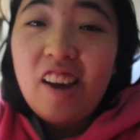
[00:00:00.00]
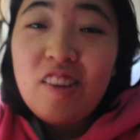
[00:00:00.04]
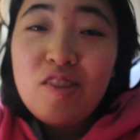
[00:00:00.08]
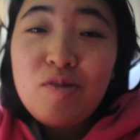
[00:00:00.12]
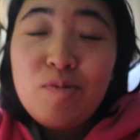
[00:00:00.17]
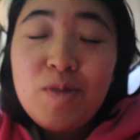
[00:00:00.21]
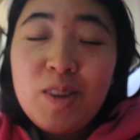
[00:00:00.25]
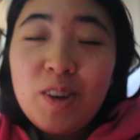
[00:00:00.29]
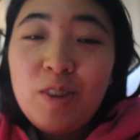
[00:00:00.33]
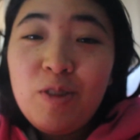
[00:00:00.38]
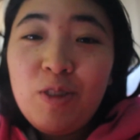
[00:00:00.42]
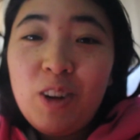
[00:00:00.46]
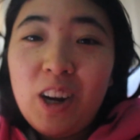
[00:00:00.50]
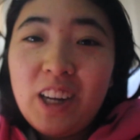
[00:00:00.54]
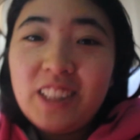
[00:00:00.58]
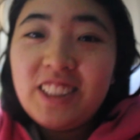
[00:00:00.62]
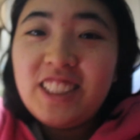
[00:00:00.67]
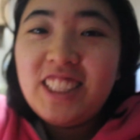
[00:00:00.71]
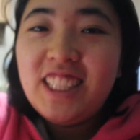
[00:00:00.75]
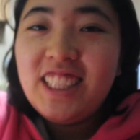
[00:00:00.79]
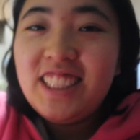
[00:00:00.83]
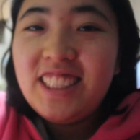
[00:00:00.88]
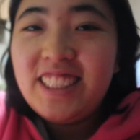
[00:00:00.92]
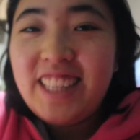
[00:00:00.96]
I've been
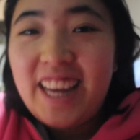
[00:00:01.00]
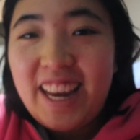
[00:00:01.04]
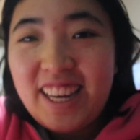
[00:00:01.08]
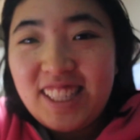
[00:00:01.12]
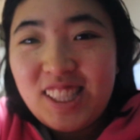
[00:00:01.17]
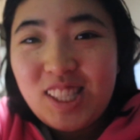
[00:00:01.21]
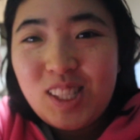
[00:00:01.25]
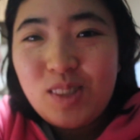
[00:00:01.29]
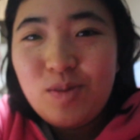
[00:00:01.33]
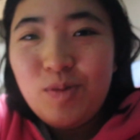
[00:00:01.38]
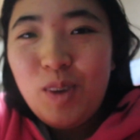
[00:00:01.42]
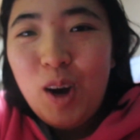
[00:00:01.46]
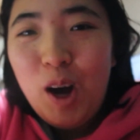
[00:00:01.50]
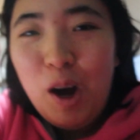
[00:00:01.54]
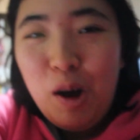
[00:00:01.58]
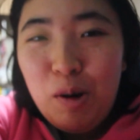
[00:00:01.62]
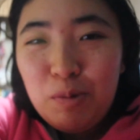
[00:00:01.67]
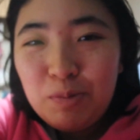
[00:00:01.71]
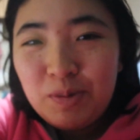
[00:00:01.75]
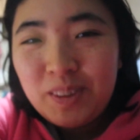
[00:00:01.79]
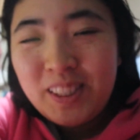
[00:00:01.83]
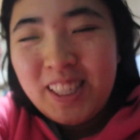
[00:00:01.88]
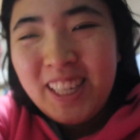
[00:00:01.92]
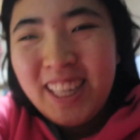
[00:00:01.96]
watching Dance
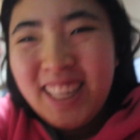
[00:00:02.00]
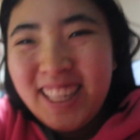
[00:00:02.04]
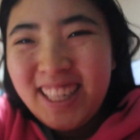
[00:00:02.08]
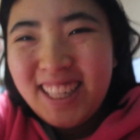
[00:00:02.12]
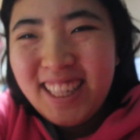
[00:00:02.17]
Moms.